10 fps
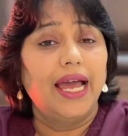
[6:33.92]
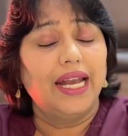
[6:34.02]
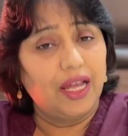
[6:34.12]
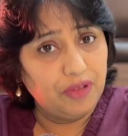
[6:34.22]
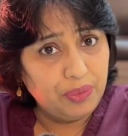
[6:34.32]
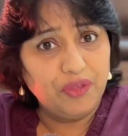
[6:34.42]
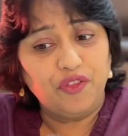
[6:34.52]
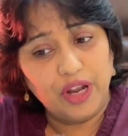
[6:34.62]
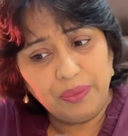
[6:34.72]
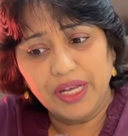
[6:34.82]
and I will be
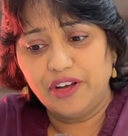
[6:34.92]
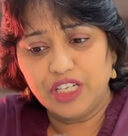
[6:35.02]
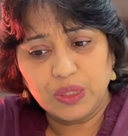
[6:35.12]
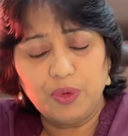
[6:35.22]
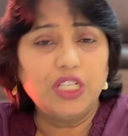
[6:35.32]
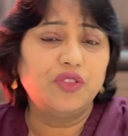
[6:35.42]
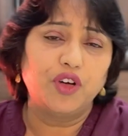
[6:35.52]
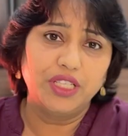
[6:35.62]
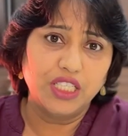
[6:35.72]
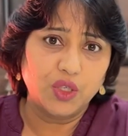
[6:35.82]
framing a response
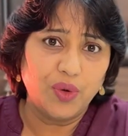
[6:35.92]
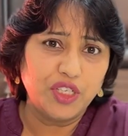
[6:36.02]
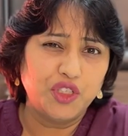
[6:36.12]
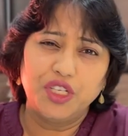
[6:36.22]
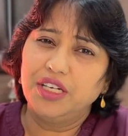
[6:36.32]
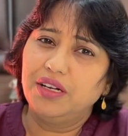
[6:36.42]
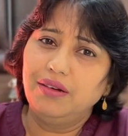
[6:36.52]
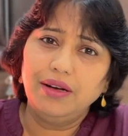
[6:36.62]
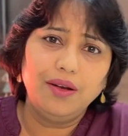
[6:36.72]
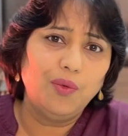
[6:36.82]
for this question in a
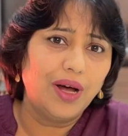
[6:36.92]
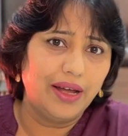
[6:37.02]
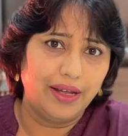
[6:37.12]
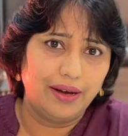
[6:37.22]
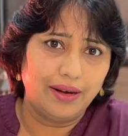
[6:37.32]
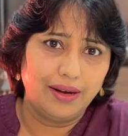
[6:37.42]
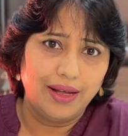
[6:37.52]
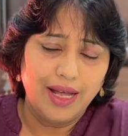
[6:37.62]
little while.